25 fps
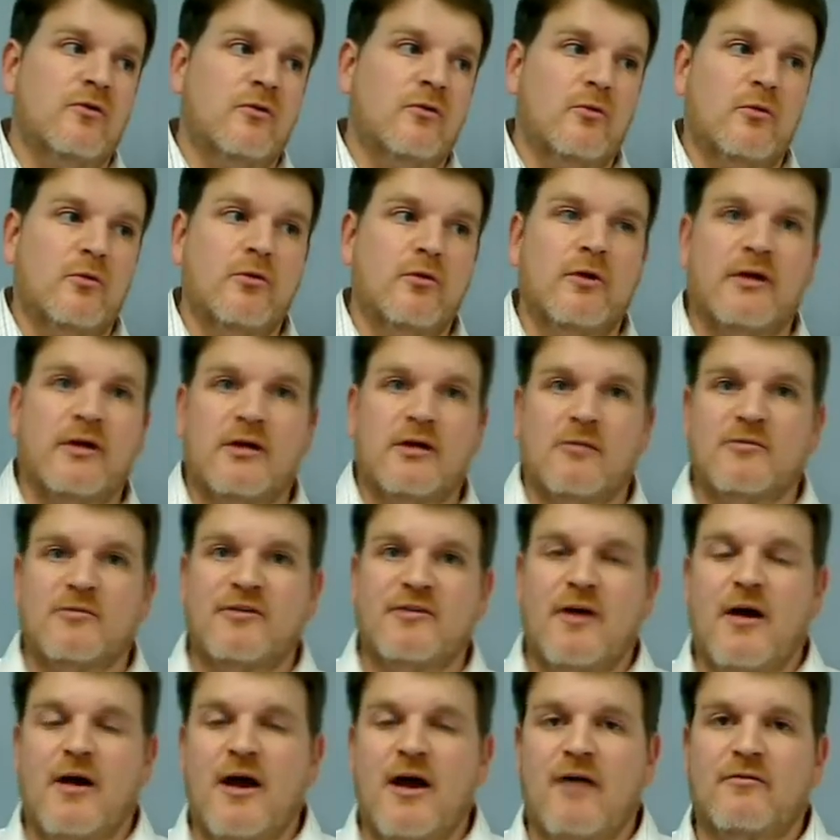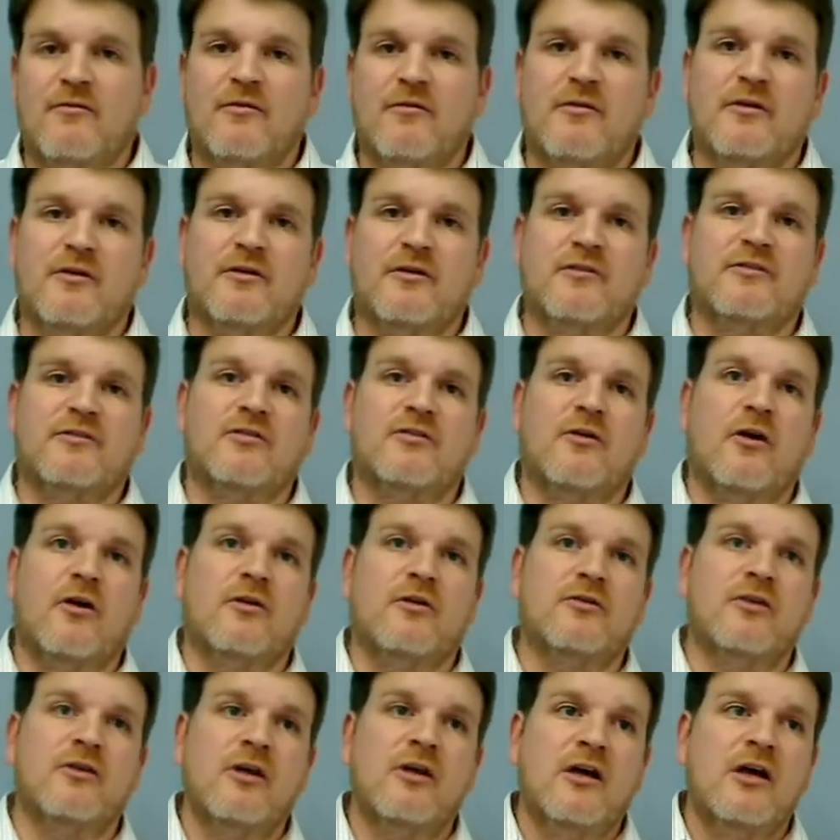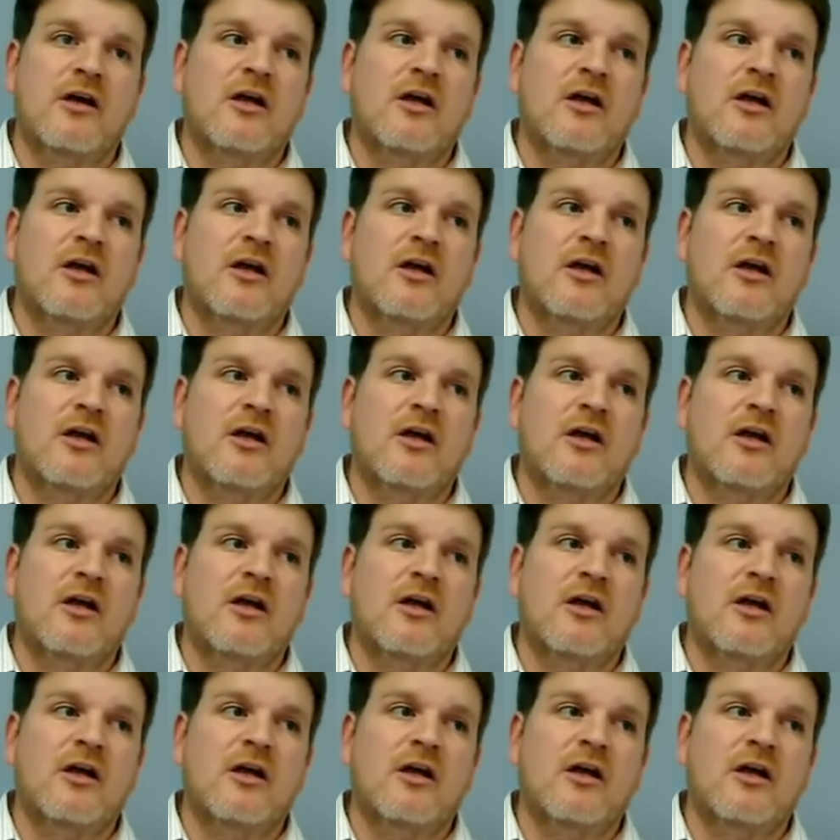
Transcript: the ruling comes down after the discharge,